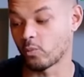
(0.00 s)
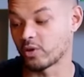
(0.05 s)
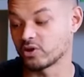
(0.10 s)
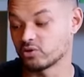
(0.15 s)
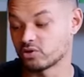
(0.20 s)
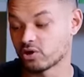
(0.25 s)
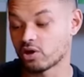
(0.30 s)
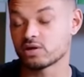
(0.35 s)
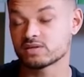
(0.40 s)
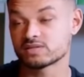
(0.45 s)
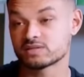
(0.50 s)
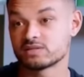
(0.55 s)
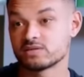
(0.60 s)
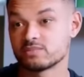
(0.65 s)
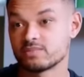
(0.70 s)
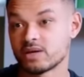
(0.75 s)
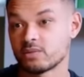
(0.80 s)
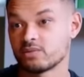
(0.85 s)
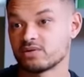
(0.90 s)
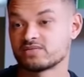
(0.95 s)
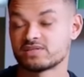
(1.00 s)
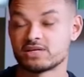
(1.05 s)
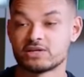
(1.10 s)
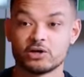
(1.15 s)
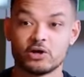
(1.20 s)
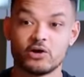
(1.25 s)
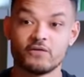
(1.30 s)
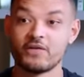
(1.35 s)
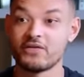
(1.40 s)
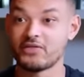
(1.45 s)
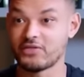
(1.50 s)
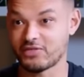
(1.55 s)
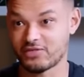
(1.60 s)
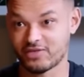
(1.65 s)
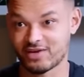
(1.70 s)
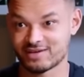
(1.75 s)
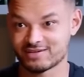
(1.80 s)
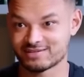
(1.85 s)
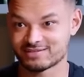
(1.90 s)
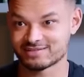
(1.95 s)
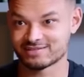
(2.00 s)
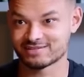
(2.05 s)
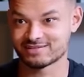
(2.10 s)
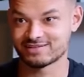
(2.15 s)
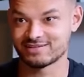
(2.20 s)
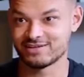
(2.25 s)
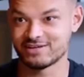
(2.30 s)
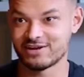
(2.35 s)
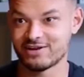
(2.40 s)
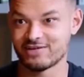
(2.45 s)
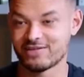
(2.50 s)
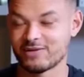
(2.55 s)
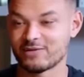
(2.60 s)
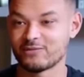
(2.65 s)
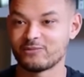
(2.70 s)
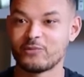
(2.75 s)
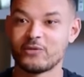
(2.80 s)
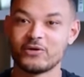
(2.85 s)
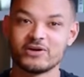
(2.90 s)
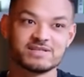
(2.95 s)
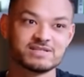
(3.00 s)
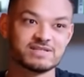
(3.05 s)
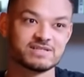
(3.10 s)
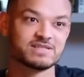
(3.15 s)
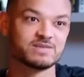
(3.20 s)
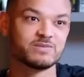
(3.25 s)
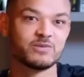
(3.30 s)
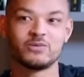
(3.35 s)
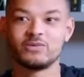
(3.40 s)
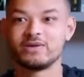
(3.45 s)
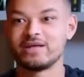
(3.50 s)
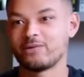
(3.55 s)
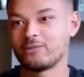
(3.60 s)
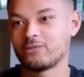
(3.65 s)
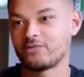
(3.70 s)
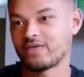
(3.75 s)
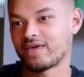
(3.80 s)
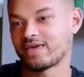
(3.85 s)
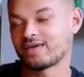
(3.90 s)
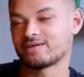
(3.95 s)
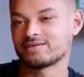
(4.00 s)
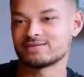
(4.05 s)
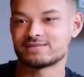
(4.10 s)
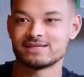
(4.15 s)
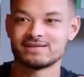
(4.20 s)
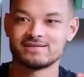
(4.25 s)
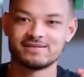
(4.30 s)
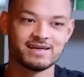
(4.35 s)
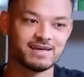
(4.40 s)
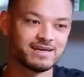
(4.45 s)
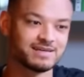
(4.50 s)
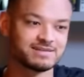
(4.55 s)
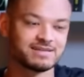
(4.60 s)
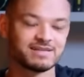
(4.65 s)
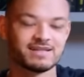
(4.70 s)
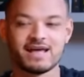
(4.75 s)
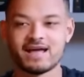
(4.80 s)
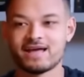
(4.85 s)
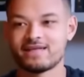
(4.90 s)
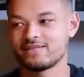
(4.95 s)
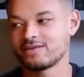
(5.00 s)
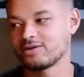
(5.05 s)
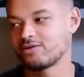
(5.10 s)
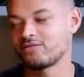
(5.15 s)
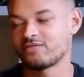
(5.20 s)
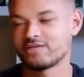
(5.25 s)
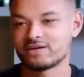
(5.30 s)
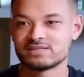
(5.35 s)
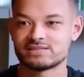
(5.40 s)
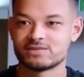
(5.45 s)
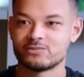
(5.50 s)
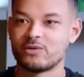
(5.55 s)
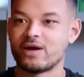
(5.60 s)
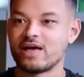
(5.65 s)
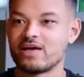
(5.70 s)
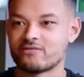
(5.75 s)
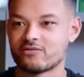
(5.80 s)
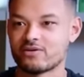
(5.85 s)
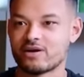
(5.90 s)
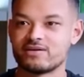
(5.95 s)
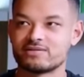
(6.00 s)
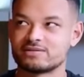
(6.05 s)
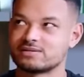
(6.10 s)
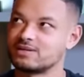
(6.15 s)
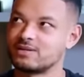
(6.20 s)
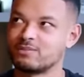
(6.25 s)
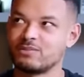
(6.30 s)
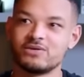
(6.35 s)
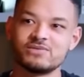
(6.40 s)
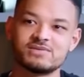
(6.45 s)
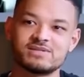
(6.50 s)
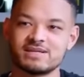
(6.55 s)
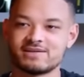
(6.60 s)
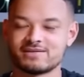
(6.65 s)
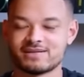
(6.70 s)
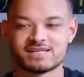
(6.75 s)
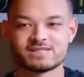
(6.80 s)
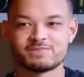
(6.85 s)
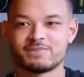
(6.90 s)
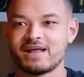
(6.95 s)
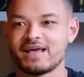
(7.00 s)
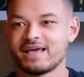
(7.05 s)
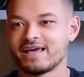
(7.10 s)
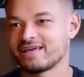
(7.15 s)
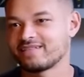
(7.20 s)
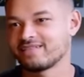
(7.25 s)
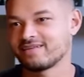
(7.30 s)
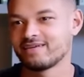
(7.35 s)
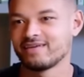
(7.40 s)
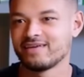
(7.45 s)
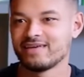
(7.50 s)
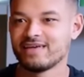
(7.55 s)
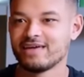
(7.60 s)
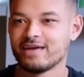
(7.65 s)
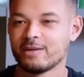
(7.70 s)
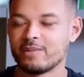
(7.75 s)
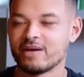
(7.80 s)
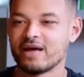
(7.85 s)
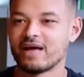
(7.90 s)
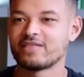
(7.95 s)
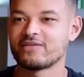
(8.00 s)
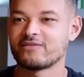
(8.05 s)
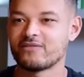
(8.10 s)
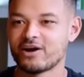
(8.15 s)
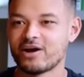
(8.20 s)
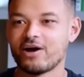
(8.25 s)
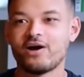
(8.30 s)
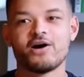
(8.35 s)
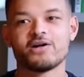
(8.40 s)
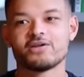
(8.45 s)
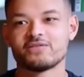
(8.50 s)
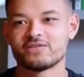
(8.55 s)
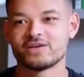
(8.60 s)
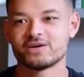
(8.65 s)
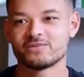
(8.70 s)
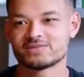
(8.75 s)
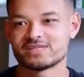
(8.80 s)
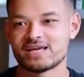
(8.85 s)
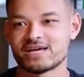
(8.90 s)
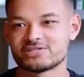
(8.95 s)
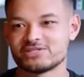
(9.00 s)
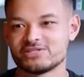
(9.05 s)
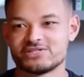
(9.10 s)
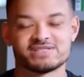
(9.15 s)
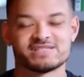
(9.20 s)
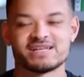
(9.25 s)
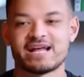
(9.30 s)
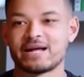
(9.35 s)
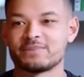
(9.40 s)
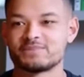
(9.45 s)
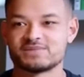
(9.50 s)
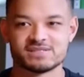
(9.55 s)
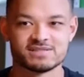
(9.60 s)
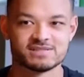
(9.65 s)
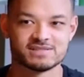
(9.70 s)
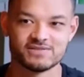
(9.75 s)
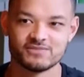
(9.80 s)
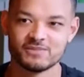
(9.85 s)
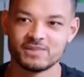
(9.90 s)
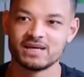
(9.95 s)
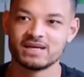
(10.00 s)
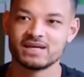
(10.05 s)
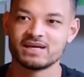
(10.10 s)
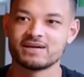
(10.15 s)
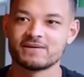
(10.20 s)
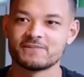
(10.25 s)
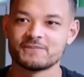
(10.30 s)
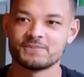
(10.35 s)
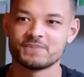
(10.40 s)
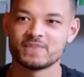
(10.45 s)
when you'd asked them, they would have said a lot of other things. You know, they would point to small little things in this and that and the office and whatever else and the music that's playing. But at the very heart of it was actually just an absence of meaning.